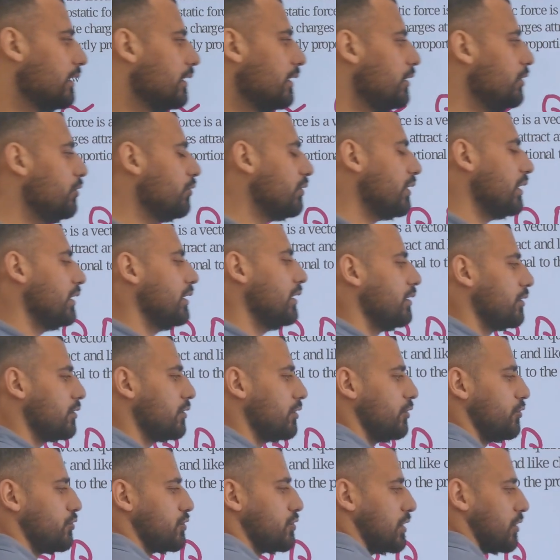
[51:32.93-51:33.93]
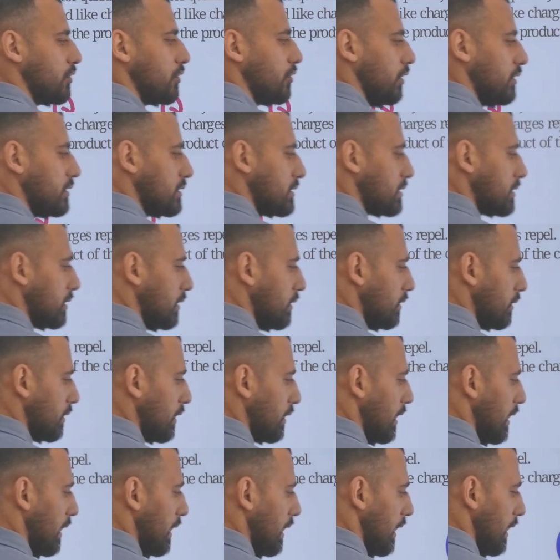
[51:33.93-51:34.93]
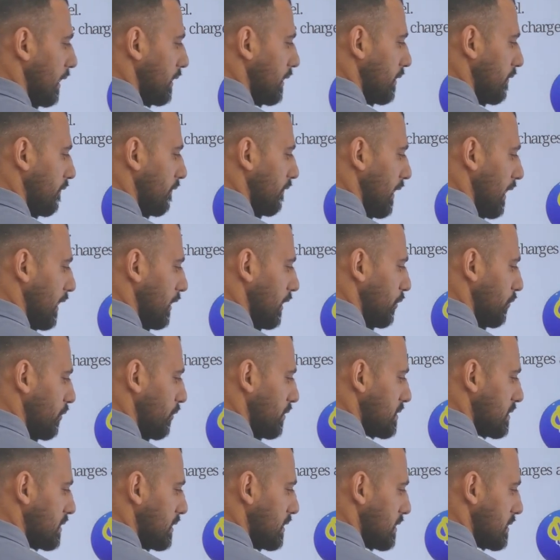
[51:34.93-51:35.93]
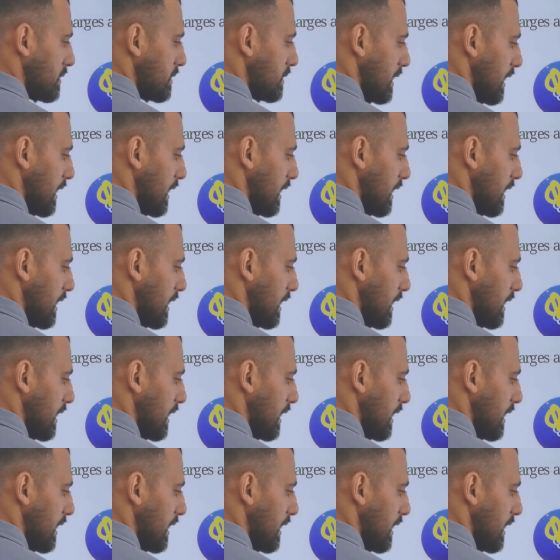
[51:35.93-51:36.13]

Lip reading: you can introduce a constant, and the value is this.